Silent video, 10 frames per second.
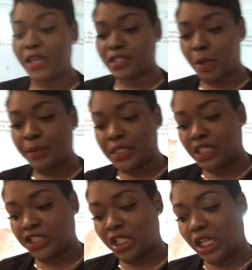are
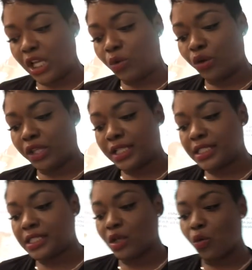positioned equal
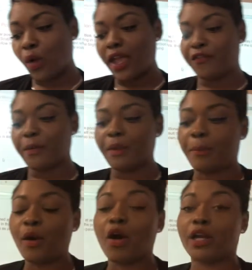distance away from the
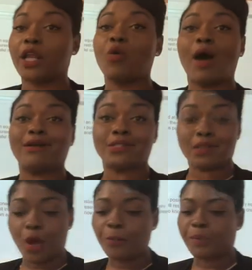parting while
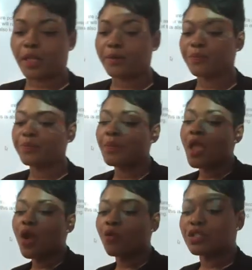sculpting.
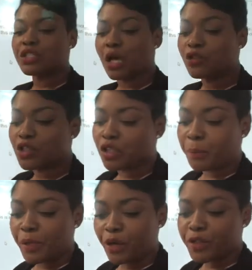Results are the
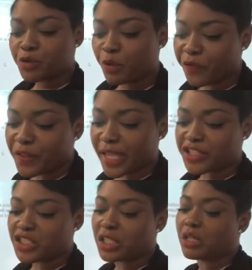purest
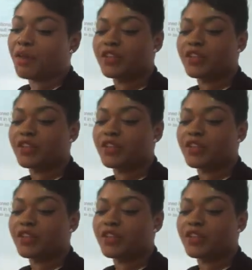reflection of the